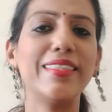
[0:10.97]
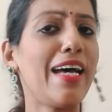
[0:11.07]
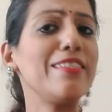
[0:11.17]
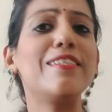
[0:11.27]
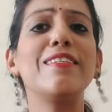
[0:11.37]

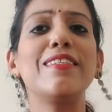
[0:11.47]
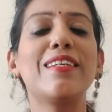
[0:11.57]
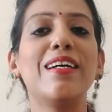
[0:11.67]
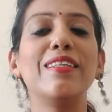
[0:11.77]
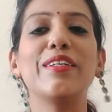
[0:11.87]
That
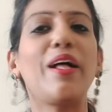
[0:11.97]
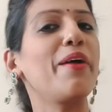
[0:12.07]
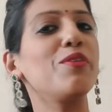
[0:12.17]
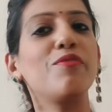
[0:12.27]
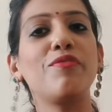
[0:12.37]
is the
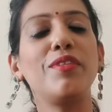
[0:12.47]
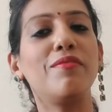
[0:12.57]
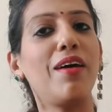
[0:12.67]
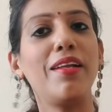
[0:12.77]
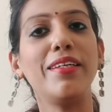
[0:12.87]
kind of
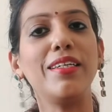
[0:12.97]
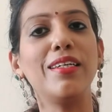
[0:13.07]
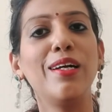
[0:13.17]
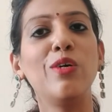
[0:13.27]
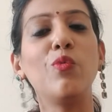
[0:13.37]
Diwali
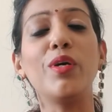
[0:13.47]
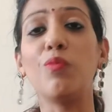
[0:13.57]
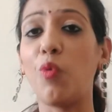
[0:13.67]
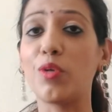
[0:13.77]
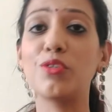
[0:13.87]
we
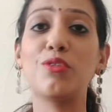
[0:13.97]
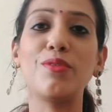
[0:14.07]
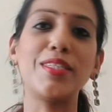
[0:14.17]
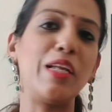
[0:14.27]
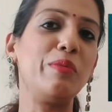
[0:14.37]
want
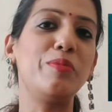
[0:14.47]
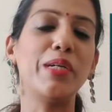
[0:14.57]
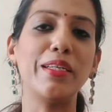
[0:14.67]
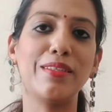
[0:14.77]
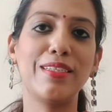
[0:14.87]
to
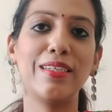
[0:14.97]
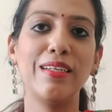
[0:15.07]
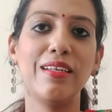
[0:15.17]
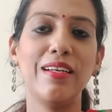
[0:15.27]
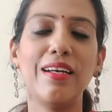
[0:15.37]
celebrate.
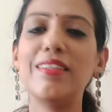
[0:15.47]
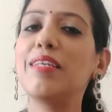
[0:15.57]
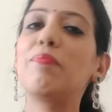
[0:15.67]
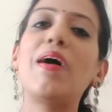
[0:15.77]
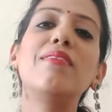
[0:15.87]
A
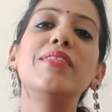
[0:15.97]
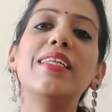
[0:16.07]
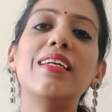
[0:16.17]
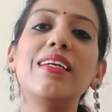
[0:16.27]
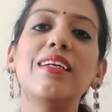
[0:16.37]

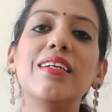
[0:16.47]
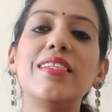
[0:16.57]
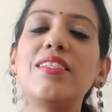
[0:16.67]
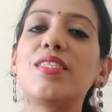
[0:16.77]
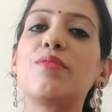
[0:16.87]
Diwali
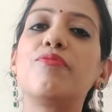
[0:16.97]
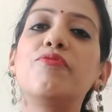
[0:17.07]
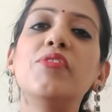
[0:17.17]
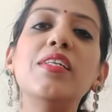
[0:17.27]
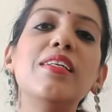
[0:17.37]
that is
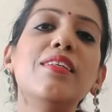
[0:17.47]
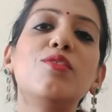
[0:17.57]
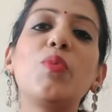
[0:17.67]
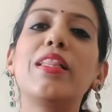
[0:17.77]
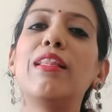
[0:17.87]

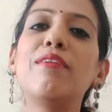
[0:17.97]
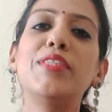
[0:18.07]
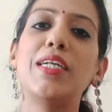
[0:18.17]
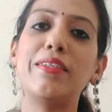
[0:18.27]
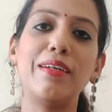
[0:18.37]
filled with love
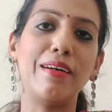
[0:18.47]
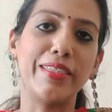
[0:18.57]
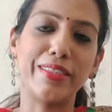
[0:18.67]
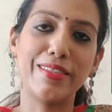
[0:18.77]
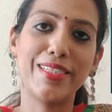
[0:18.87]
in our
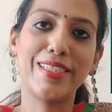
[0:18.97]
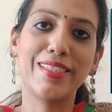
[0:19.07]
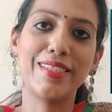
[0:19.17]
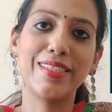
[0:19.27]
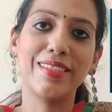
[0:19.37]

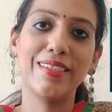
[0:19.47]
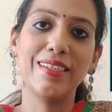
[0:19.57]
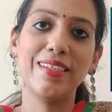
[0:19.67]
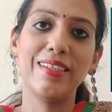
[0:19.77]
hearts.